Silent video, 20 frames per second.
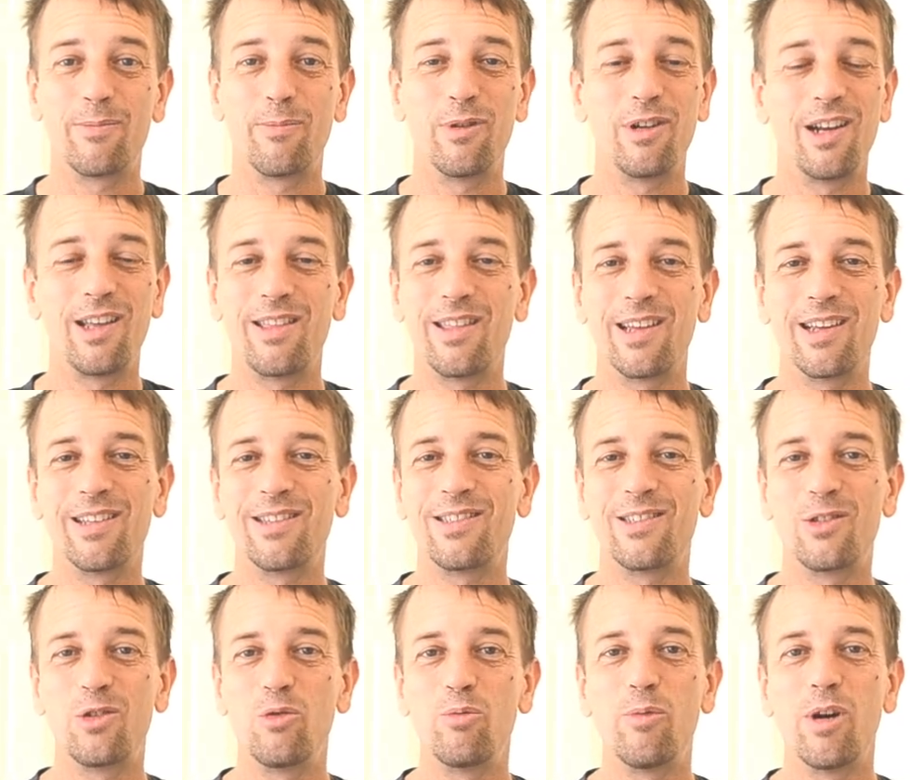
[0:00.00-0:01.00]
but I think
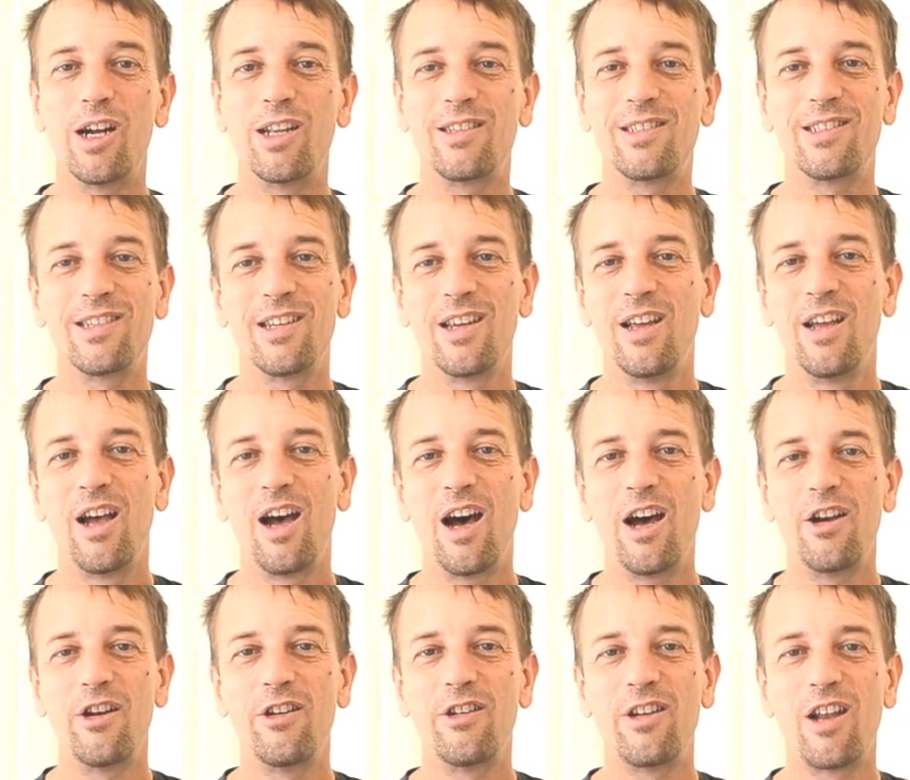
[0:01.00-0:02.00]
it's too much.
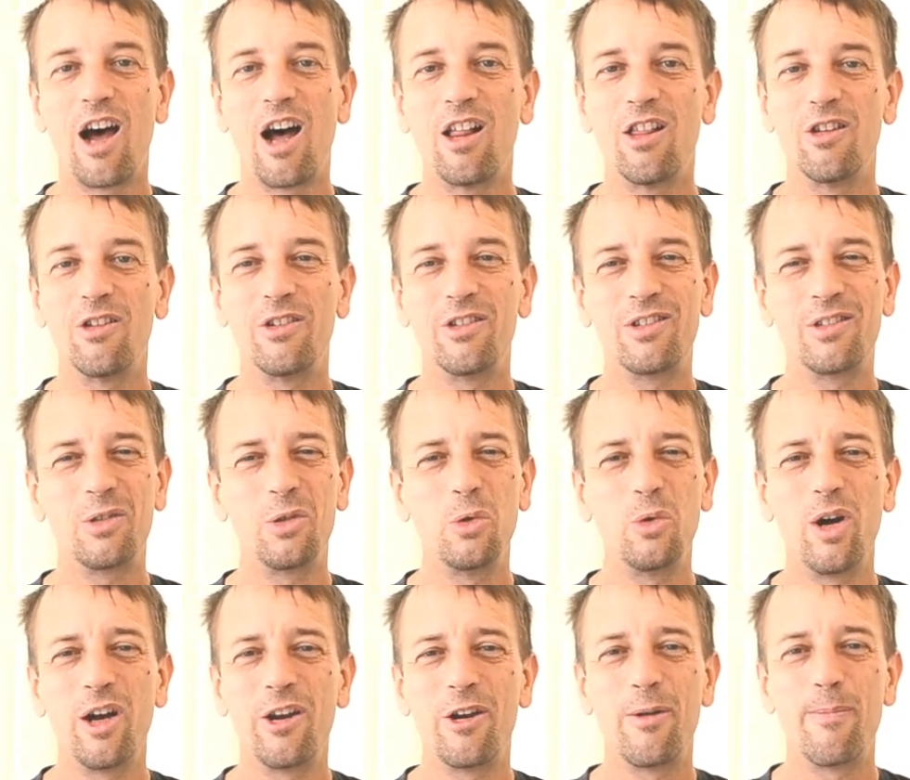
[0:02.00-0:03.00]
$100,
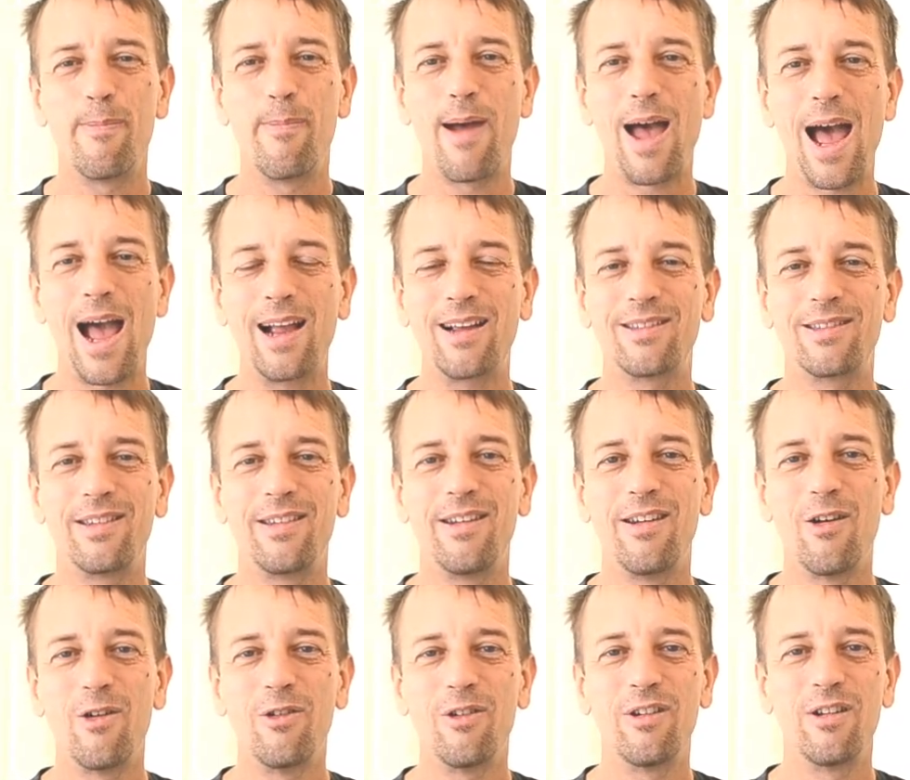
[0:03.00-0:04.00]
$200 max, you
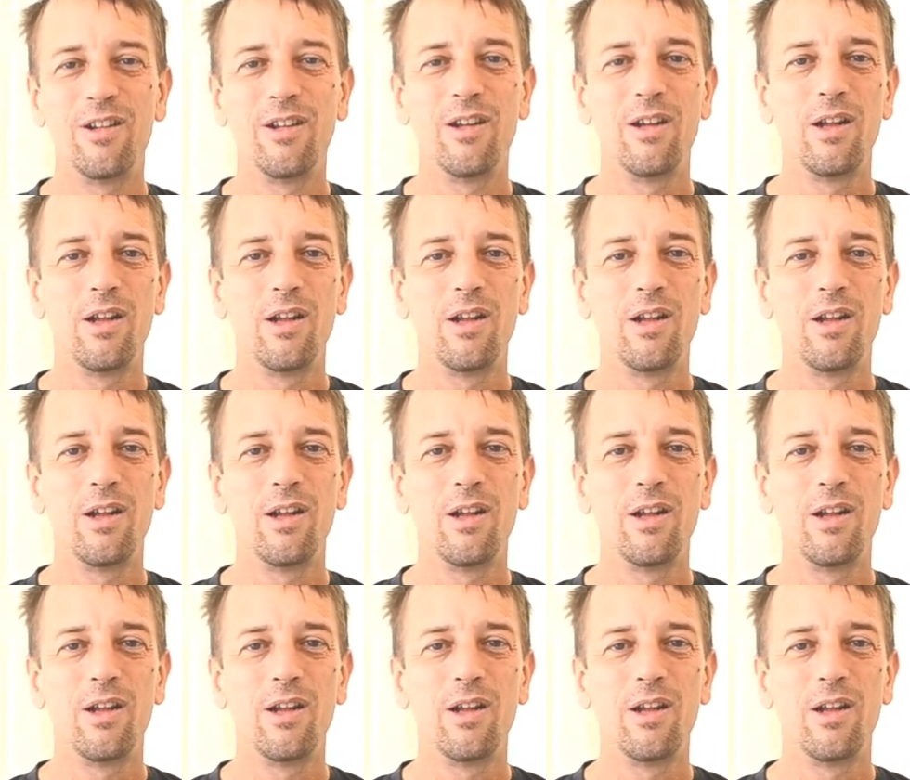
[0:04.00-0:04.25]
know.